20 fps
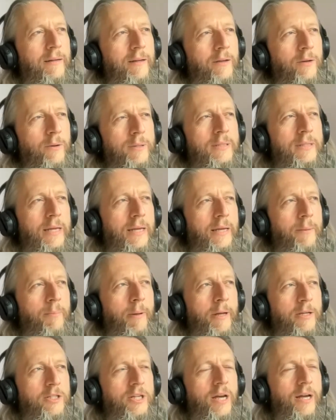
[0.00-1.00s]
you know, a steady
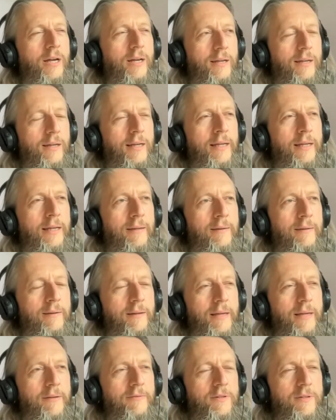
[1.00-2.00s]
paycheck
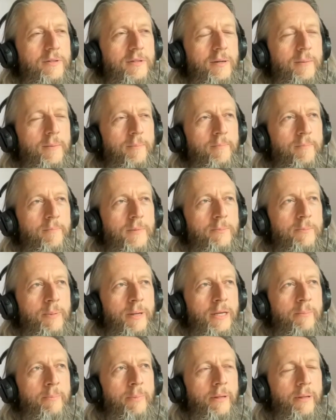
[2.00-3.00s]
and gives you some
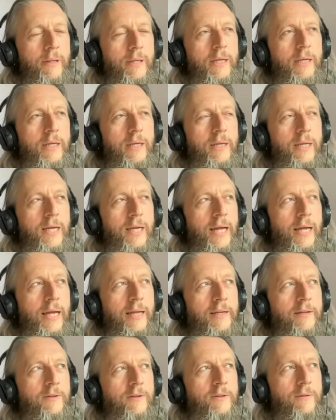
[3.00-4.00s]
dependability,
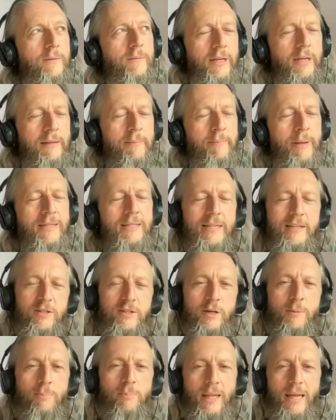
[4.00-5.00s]
and it makes it
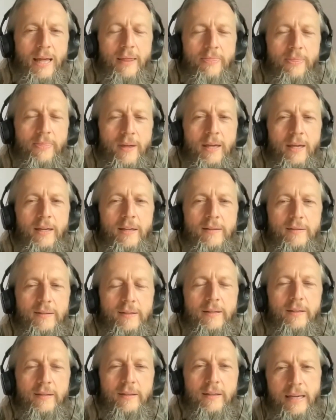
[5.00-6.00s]
easier to plan things
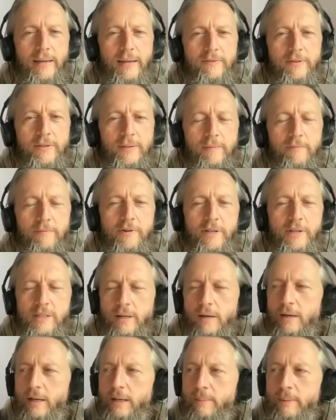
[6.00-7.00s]
and gives you some free
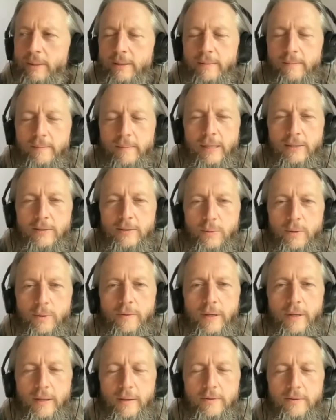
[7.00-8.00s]
time and that sort of
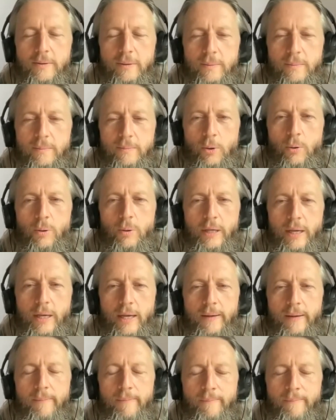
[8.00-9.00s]
thing. So totally get it.